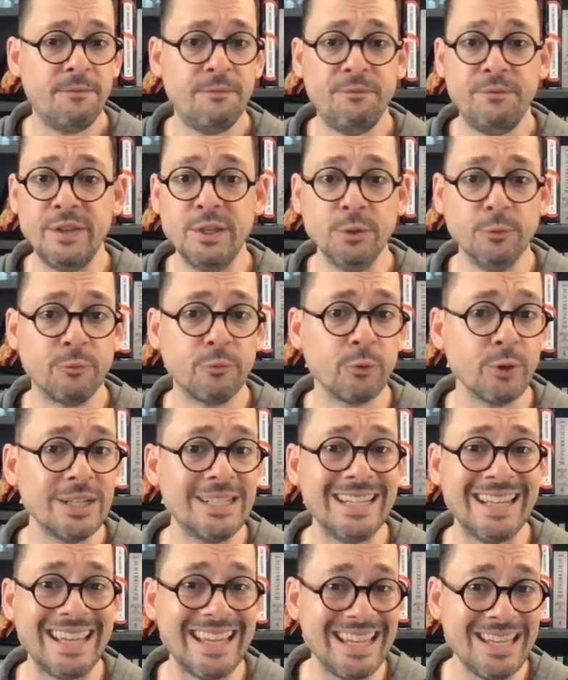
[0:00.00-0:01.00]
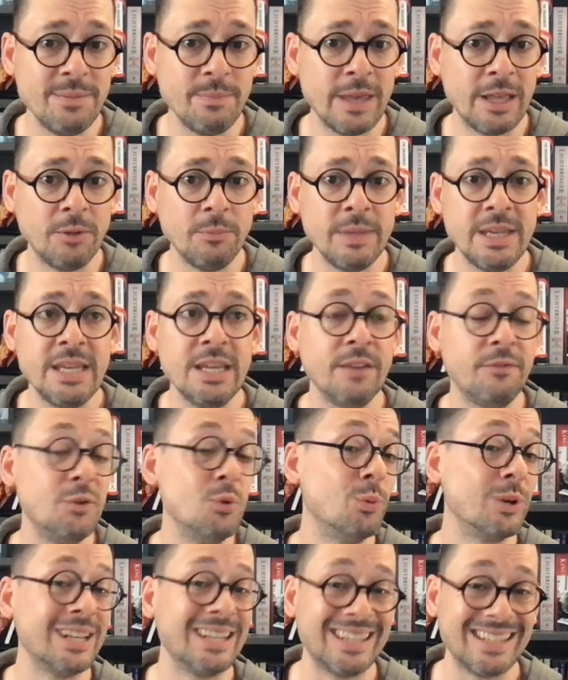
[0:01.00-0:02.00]
feel free to email me. If you
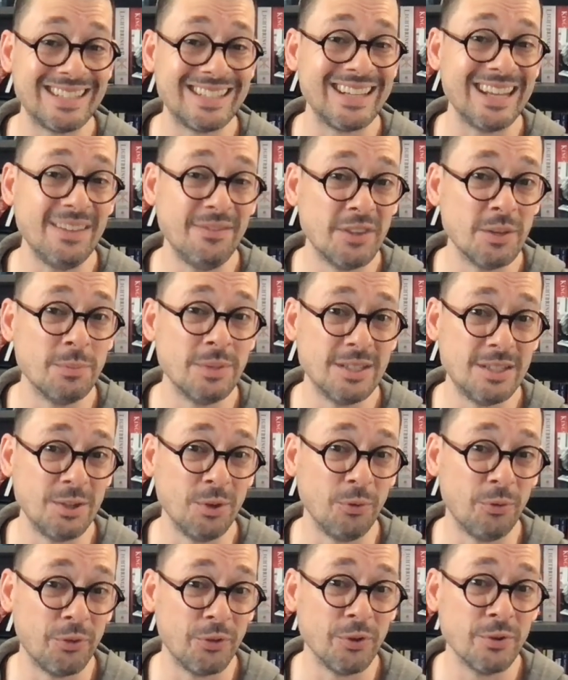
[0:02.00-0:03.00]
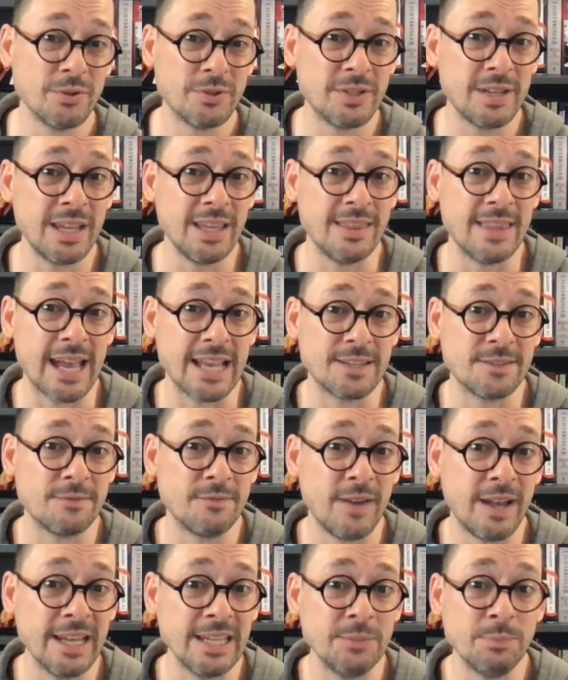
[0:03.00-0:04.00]
wanted to save them until Thursday, that's
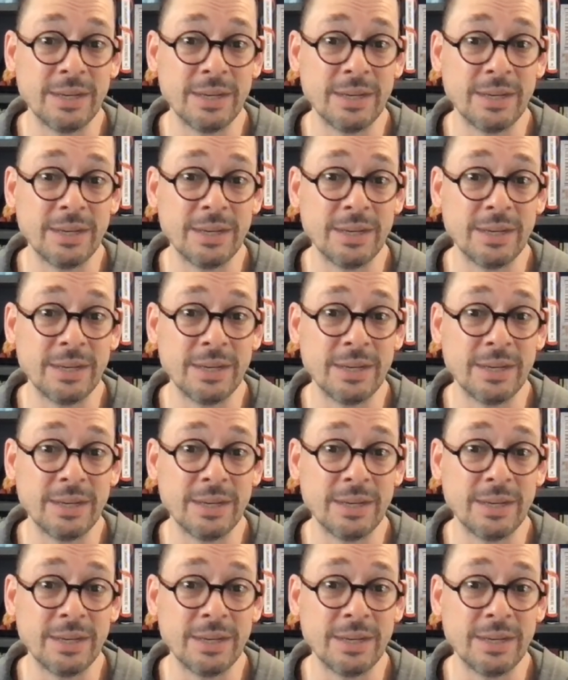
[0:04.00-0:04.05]
fine.